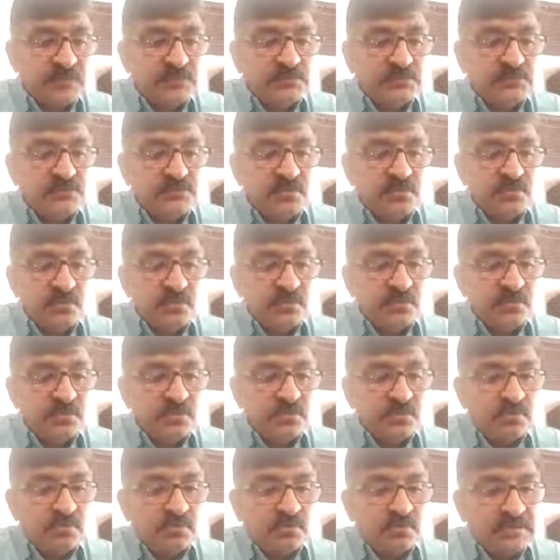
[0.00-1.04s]

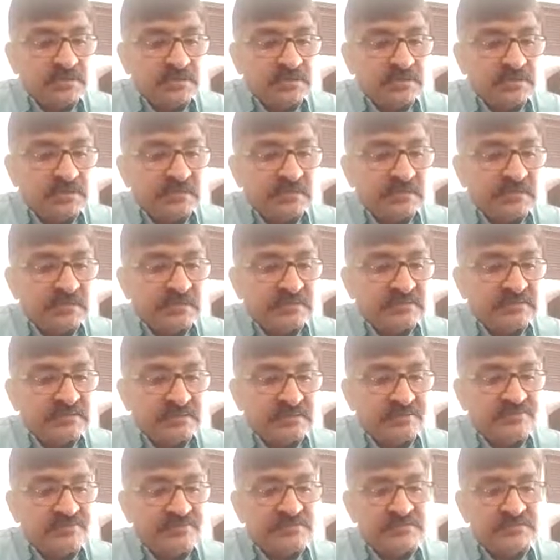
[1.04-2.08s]
So in the
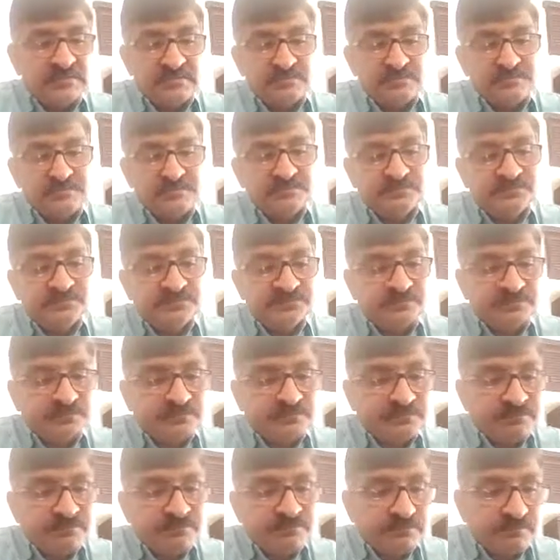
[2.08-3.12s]
second visit,
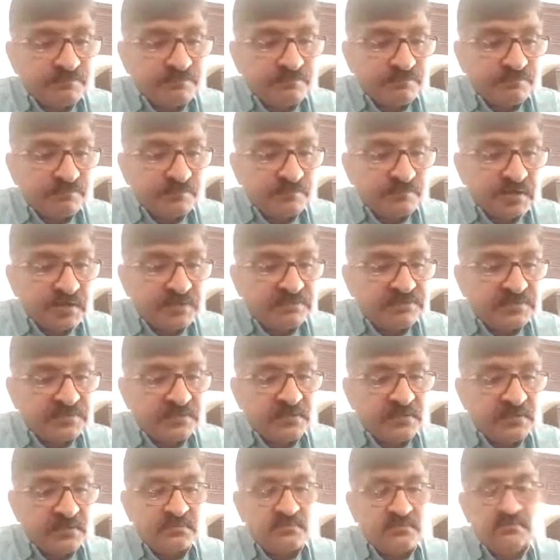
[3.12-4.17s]

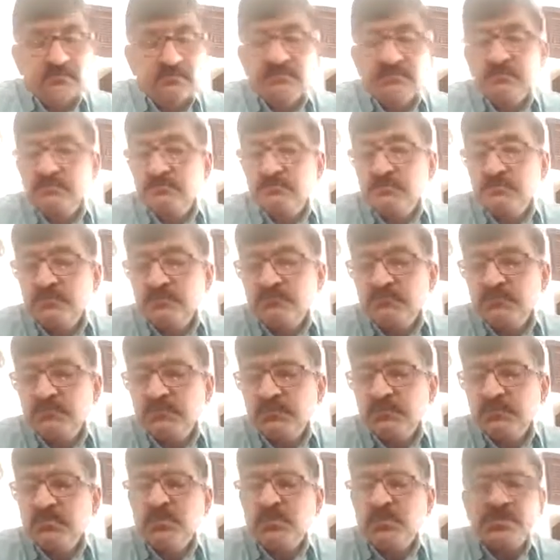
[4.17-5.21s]
after
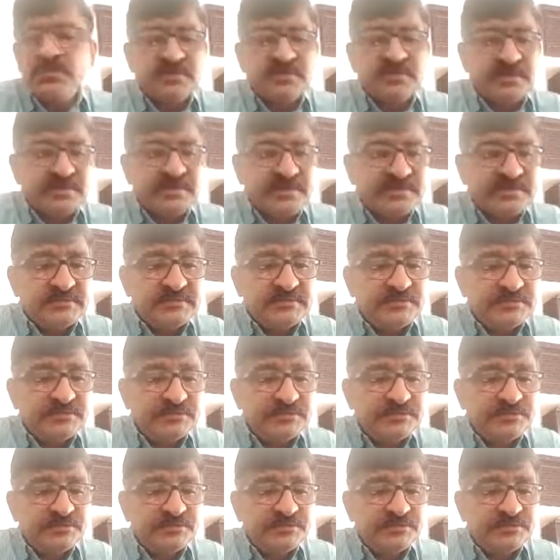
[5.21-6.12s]
2 or 3 days,